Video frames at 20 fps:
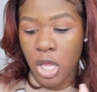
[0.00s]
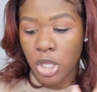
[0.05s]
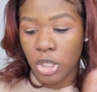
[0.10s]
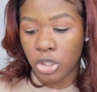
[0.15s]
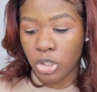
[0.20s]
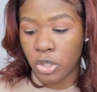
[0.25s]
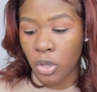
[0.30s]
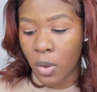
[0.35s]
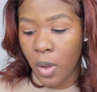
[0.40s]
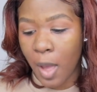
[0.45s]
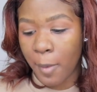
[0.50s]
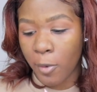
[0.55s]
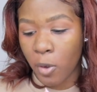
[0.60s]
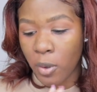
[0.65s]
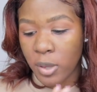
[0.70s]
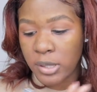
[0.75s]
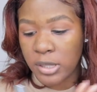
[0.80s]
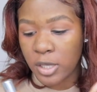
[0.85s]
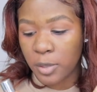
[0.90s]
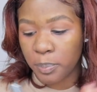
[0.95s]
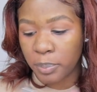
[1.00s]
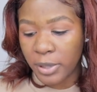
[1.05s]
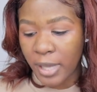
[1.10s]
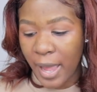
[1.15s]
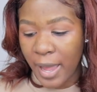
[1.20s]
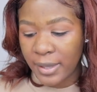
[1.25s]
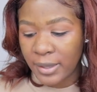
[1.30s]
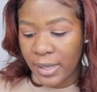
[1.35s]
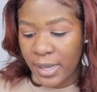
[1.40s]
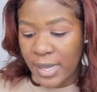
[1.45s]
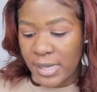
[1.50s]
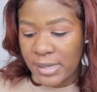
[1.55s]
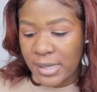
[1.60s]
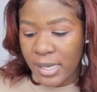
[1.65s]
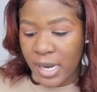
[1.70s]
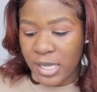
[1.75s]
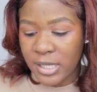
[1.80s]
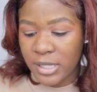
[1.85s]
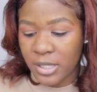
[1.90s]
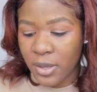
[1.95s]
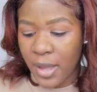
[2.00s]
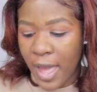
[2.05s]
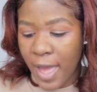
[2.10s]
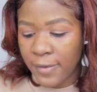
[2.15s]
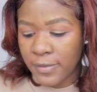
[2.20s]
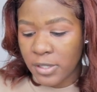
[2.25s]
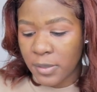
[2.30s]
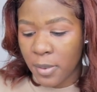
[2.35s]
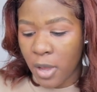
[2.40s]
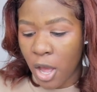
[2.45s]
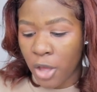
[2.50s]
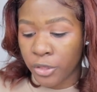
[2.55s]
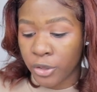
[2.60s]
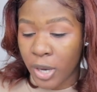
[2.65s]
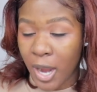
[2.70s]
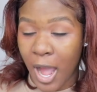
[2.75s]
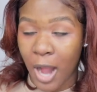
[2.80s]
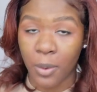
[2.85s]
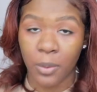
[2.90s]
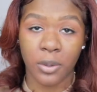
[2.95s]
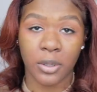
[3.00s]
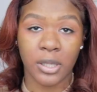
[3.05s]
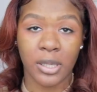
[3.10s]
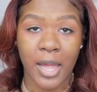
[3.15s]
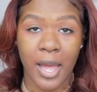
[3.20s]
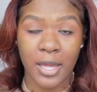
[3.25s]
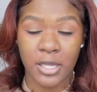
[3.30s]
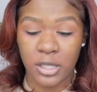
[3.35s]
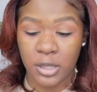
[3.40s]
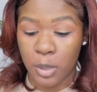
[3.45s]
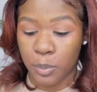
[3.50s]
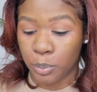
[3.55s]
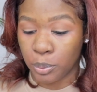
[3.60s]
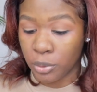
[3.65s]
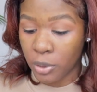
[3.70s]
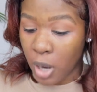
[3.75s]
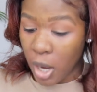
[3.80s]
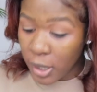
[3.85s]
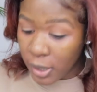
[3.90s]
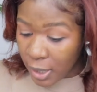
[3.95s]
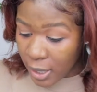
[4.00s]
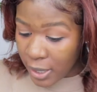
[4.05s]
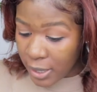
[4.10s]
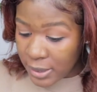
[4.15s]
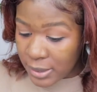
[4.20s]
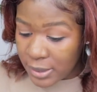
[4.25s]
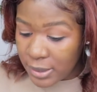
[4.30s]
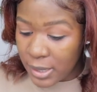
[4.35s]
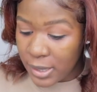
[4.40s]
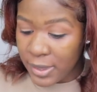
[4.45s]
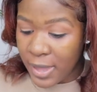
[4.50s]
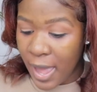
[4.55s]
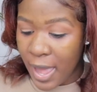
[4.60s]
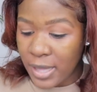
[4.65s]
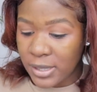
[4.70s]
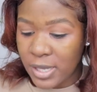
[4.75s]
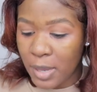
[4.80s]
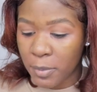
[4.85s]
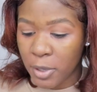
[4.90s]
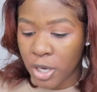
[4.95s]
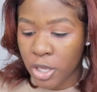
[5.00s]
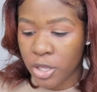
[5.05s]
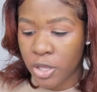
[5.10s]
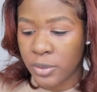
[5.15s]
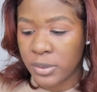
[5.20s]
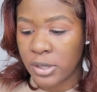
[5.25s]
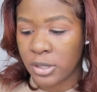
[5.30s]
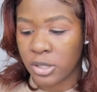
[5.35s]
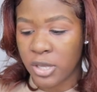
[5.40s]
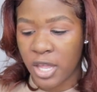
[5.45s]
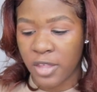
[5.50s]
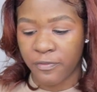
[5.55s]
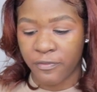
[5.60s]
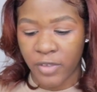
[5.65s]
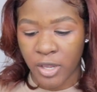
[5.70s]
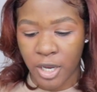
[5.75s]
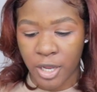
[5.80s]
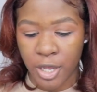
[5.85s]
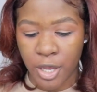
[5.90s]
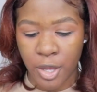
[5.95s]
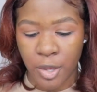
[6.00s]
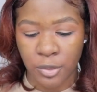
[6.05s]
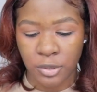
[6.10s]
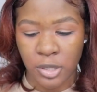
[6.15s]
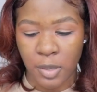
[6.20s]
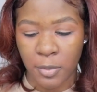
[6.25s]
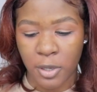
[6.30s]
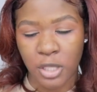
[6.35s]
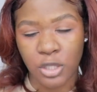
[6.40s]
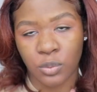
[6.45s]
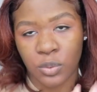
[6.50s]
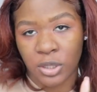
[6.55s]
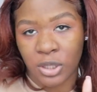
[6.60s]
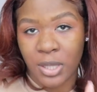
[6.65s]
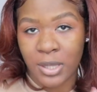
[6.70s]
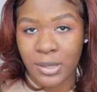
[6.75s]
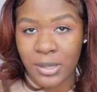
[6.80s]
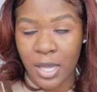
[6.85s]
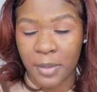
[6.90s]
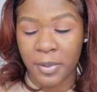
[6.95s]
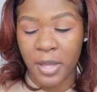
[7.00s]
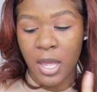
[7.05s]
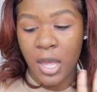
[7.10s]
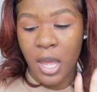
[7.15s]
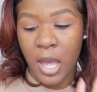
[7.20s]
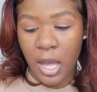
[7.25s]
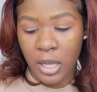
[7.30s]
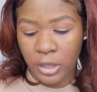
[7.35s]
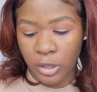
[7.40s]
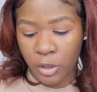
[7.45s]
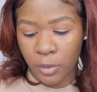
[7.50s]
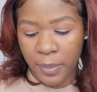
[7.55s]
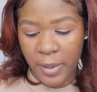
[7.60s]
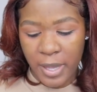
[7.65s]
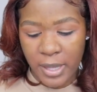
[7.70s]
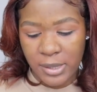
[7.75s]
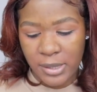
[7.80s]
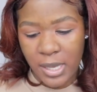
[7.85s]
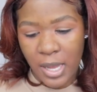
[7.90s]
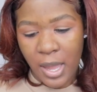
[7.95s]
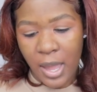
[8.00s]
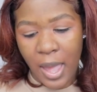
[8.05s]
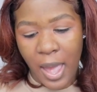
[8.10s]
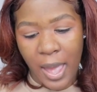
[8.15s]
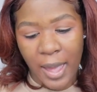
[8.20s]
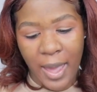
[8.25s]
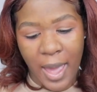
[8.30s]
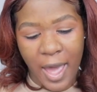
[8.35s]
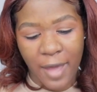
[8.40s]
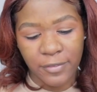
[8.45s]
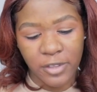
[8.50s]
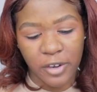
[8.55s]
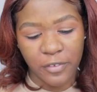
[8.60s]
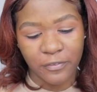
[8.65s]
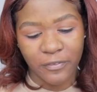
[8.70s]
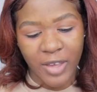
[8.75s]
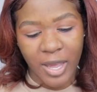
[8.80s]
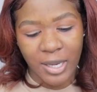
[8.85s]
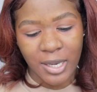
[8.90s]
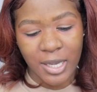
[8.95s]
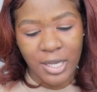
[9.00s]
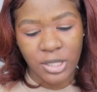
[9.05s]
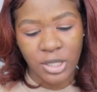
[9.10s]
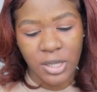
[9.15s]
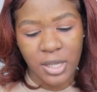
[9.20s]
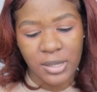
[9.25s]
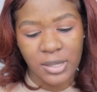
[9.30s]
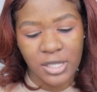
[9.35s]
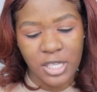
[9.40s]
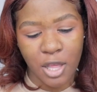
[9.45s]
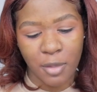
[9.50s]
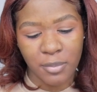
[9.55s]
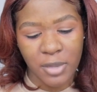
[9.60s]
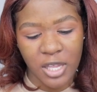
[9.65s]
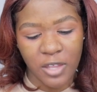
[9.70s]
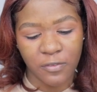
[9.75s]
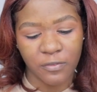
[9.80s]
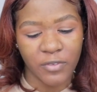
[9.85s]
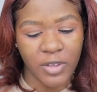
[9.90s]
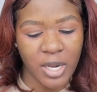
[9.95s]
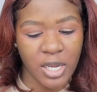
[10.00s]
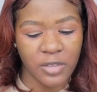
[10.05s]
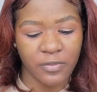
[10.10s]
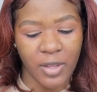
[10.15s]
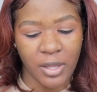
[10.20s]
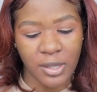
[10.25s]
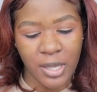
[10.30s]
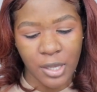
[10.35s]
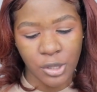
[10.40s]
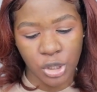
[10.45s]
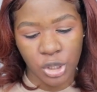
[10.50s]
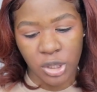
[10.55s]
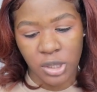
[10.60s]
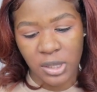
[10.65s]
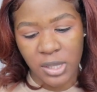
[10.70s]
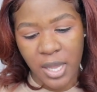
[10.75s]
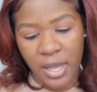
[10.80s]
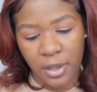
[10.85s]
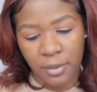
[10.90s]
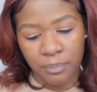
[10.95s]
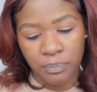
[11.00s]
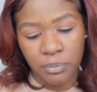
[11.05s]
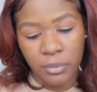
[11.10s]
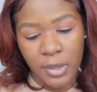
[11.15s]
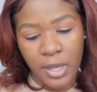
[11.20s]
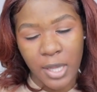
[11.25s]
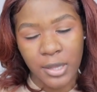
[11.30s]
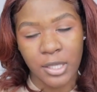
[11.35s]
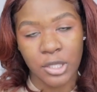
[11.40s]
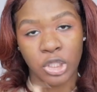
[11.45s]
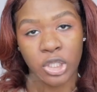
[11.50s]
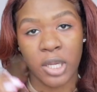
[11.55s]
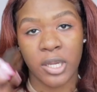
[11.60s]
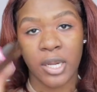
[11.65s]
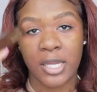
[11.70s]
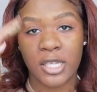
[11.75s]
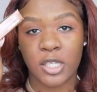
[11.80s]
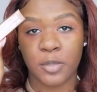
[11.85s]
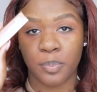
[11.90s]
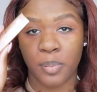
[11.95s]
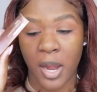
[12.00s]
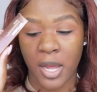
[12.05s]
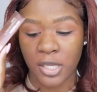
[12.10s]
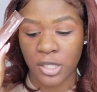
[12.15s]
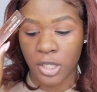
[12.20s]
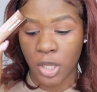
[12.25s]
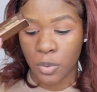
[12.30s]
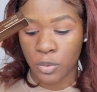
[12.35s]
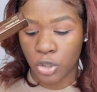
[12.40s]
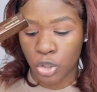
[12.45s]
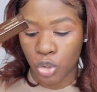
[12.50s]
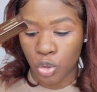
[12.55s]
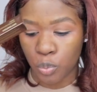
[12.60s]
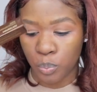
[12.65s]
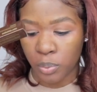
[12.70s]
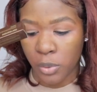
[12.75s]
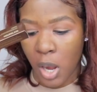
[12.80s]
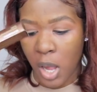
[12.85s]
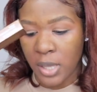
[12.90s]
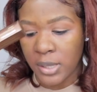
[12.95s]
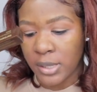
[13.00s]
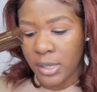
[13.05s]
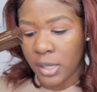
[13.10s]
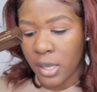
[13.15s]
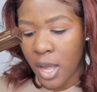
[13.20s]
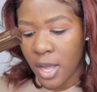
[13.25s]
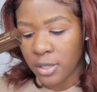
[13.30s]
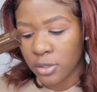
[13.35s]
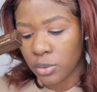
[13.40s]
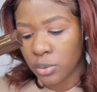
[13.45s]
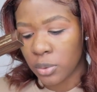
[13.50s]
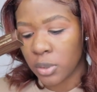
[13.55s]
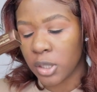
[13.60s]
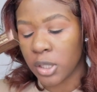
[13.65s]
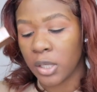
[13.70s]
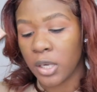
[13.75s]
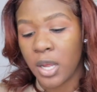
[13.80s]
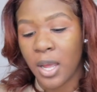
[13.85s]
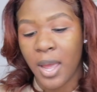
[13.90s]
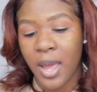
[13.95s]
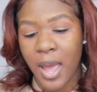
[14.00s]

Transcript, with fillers: So I'm going to apply this, and I still have some other Hourglass products that I'm going to use in today's video. So I'm going to switch things up a little bit. I have their Vanish Seamless Finish Foundation Stick in the shade Espresso to Bronze and Contour.